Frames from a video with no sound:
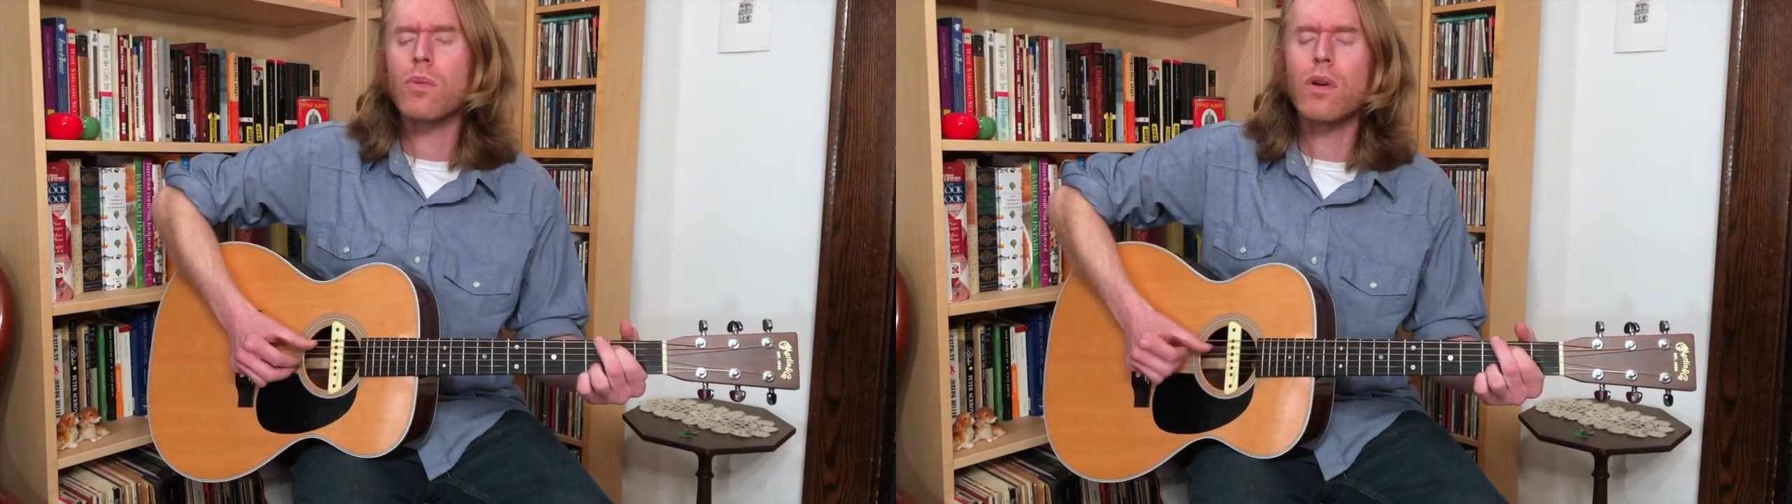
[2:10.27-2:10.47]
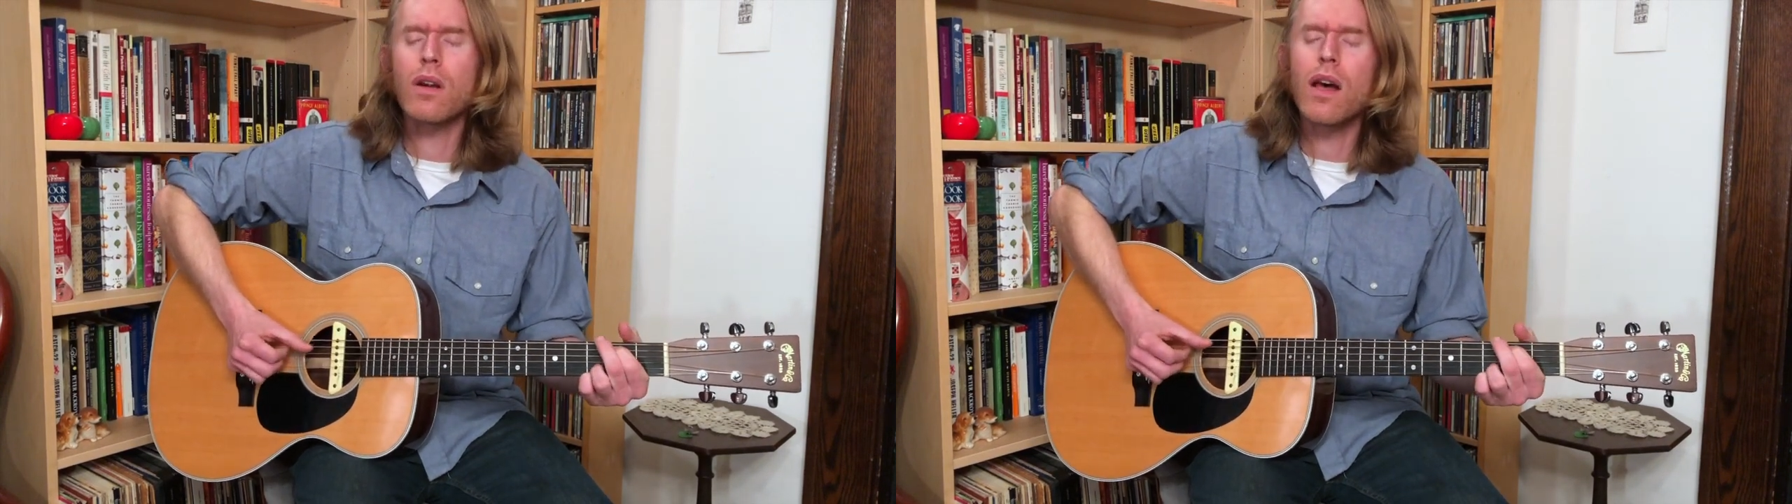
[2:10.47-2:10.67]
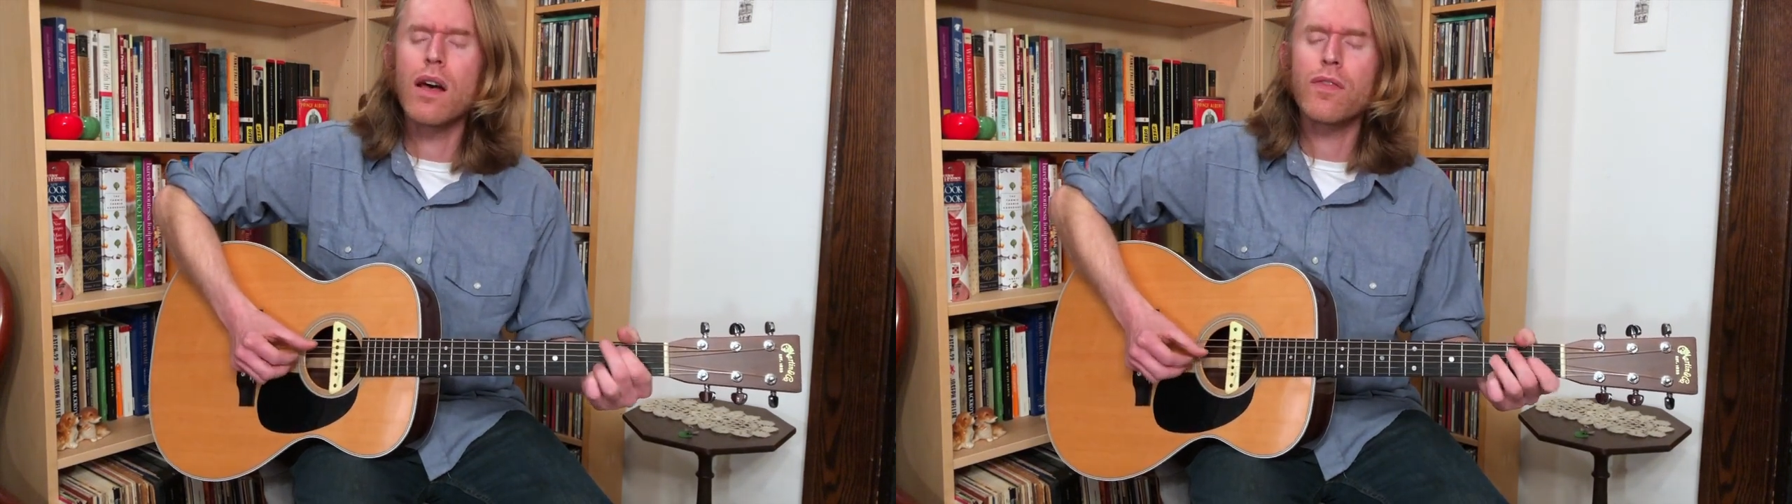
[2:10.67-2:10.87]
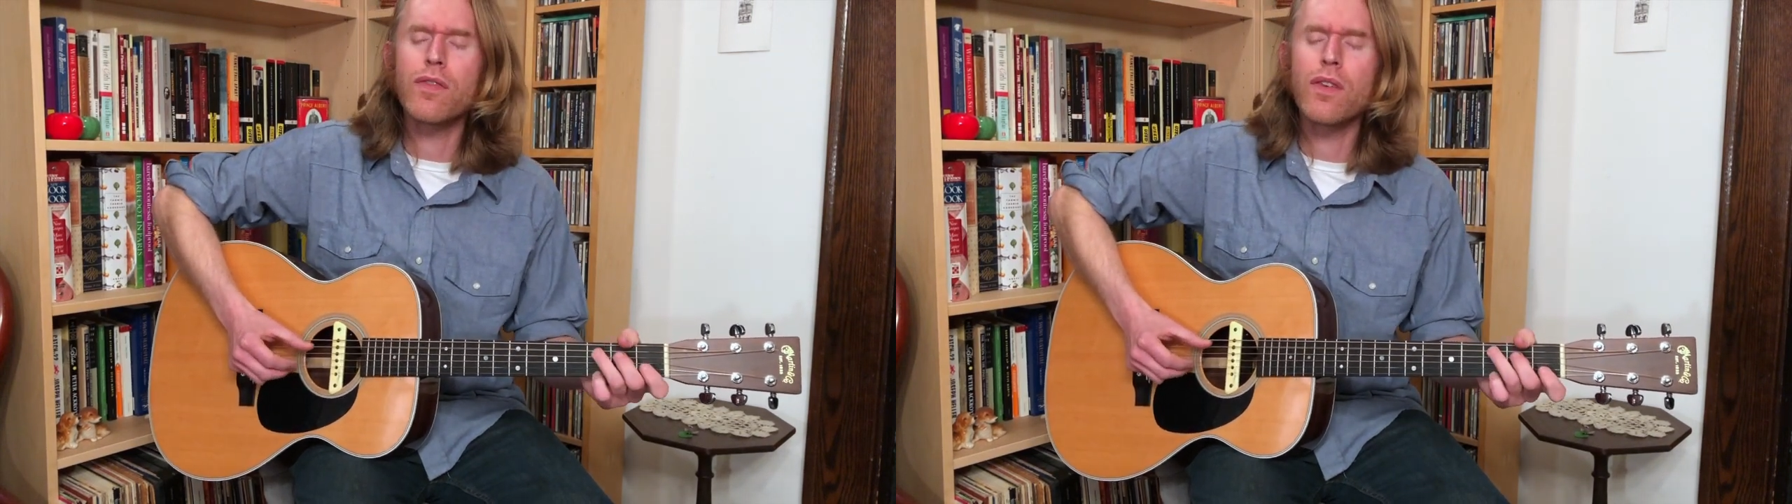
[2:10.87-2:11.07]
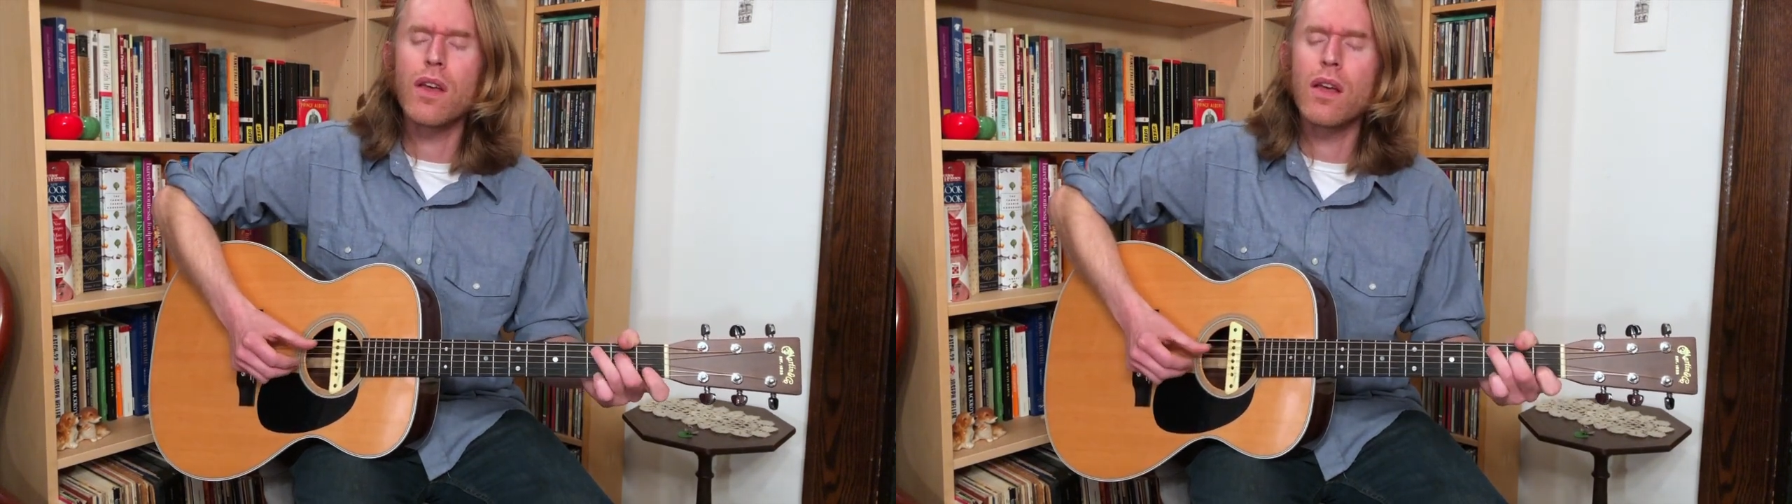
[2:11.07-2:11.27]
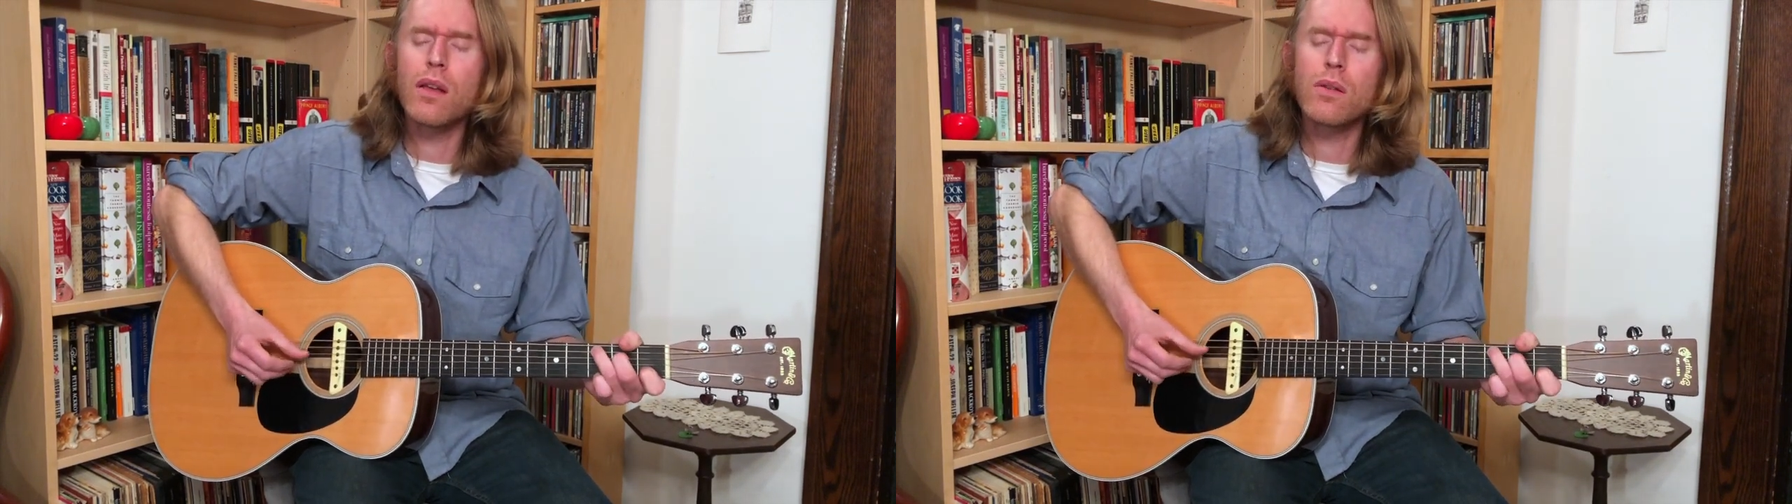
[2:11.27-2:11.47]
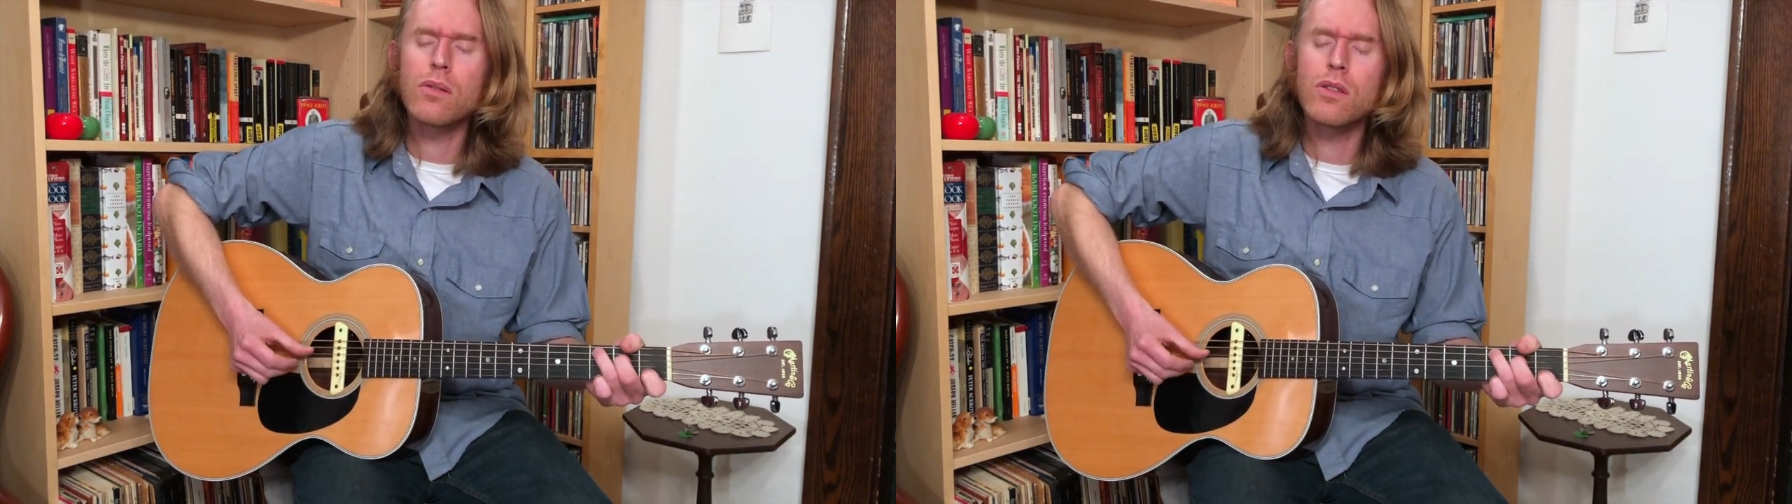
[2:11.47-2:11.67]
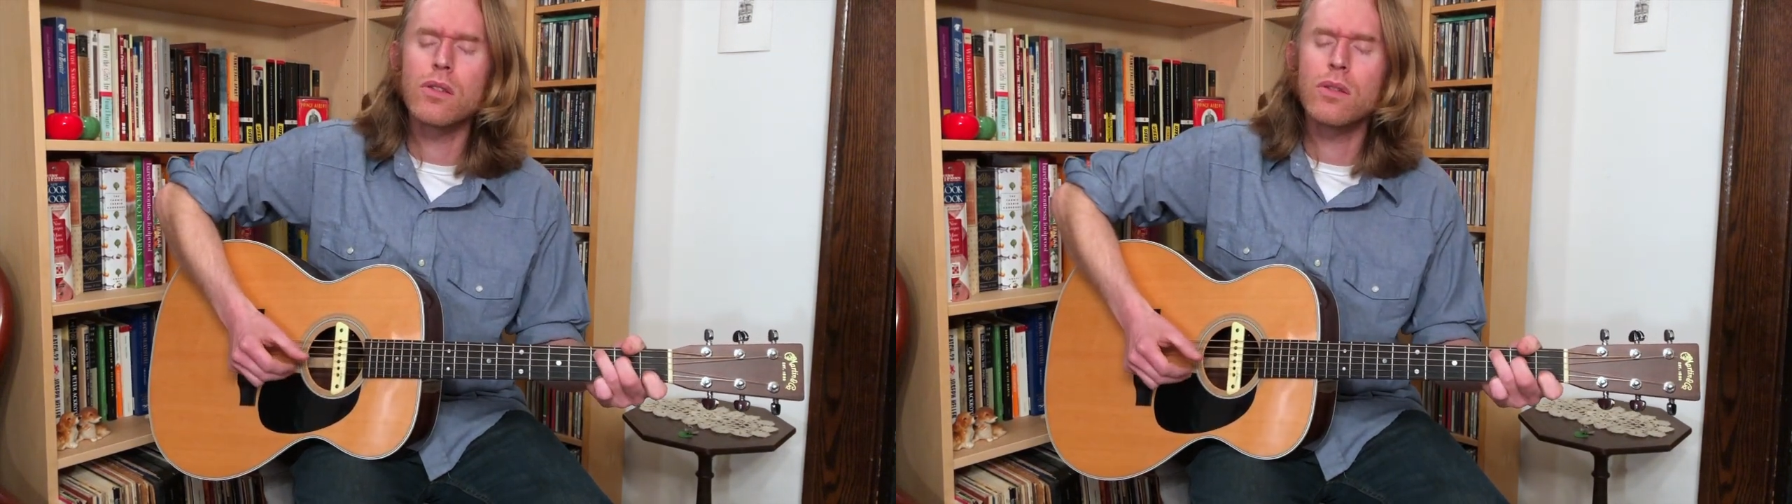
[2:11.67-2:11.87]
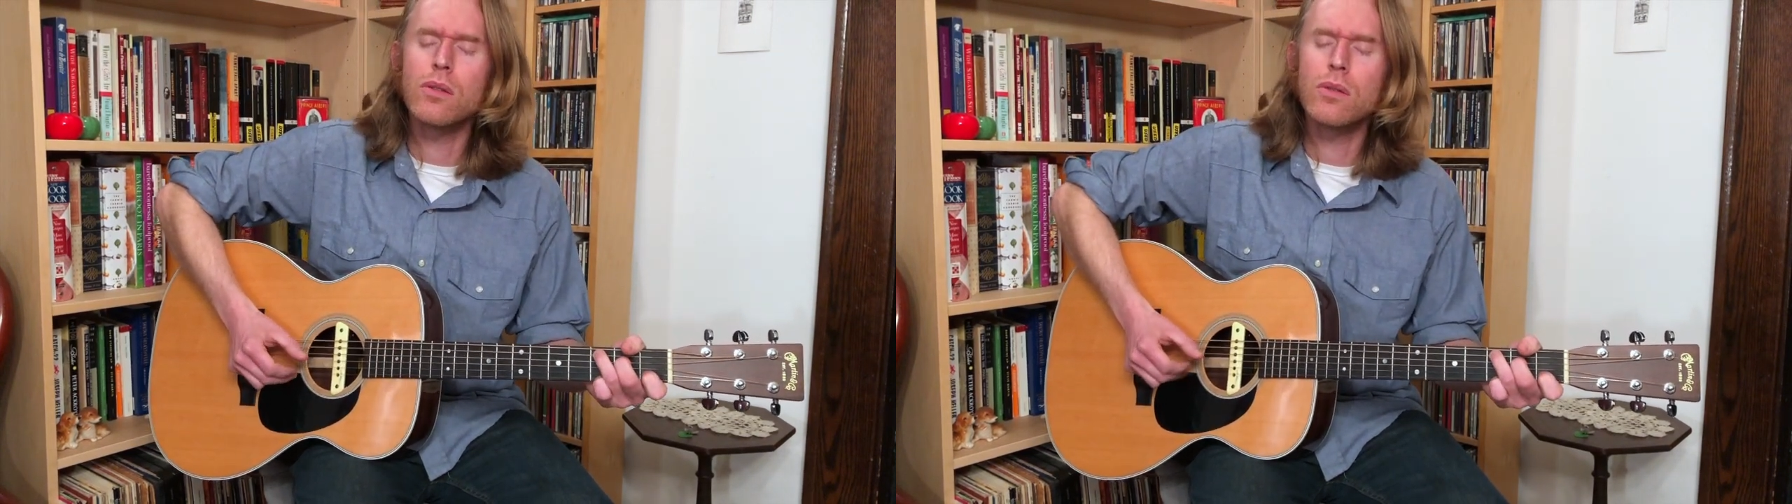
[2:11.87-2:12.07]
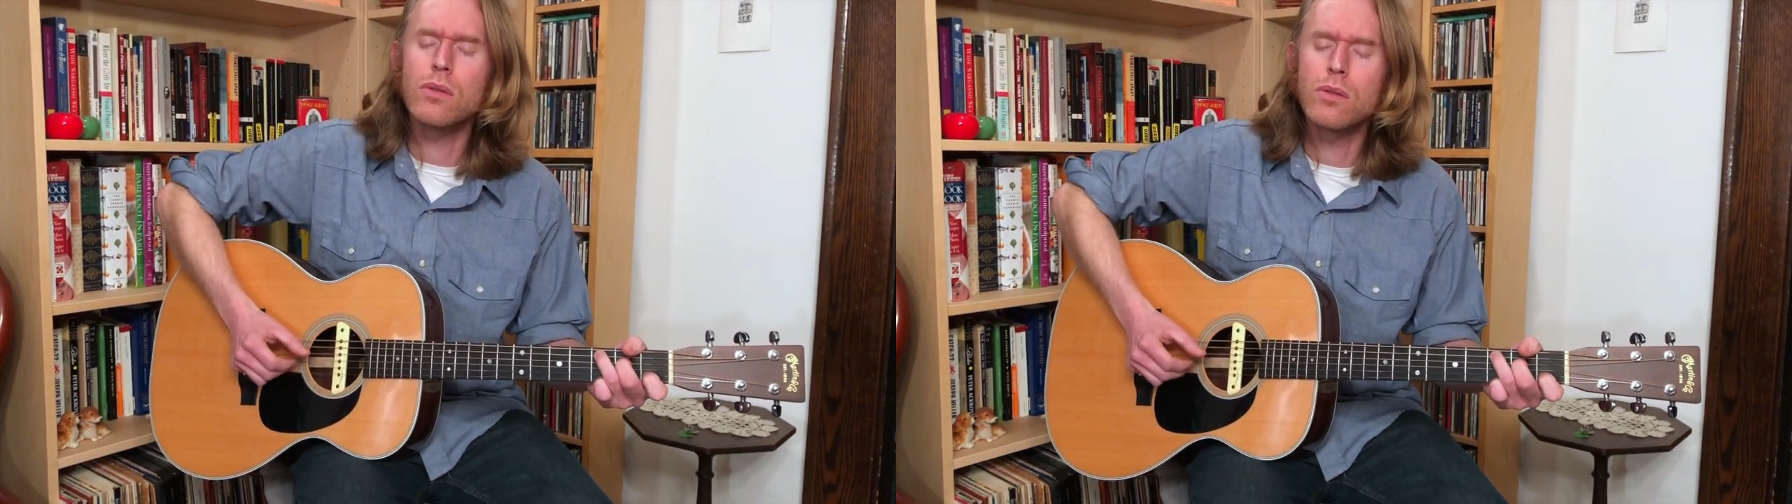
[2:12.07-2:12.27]
where I found
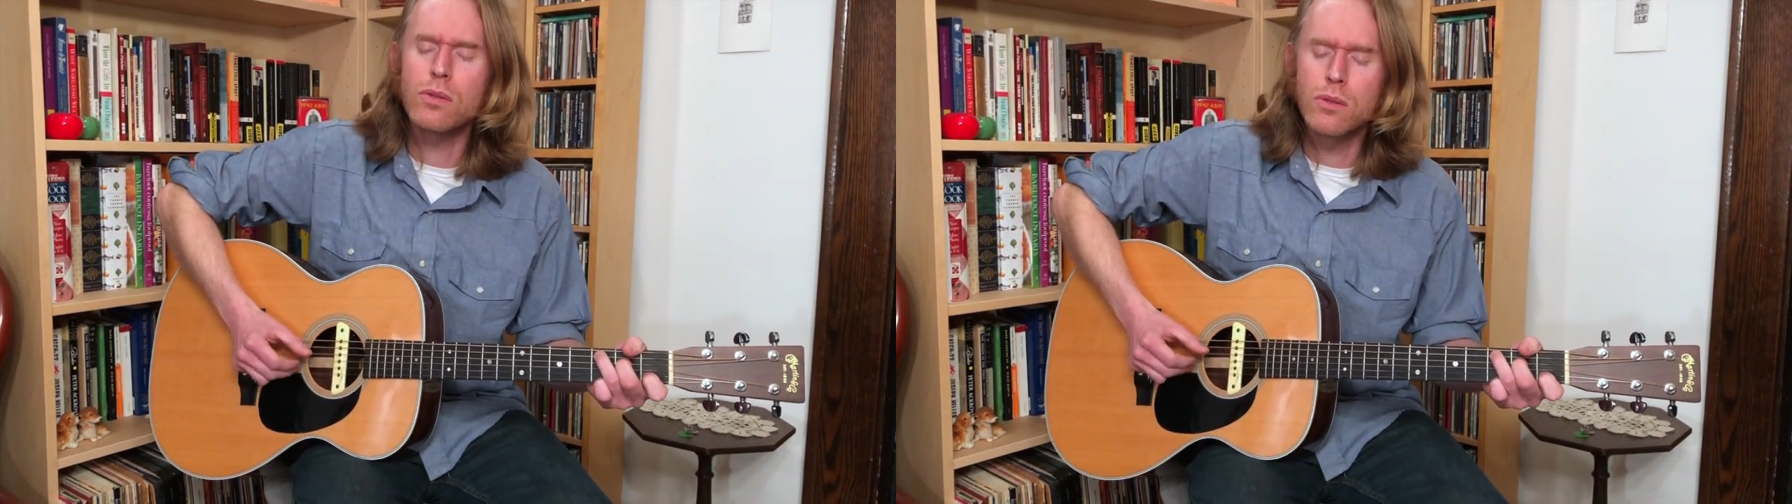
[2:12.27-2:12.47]
you,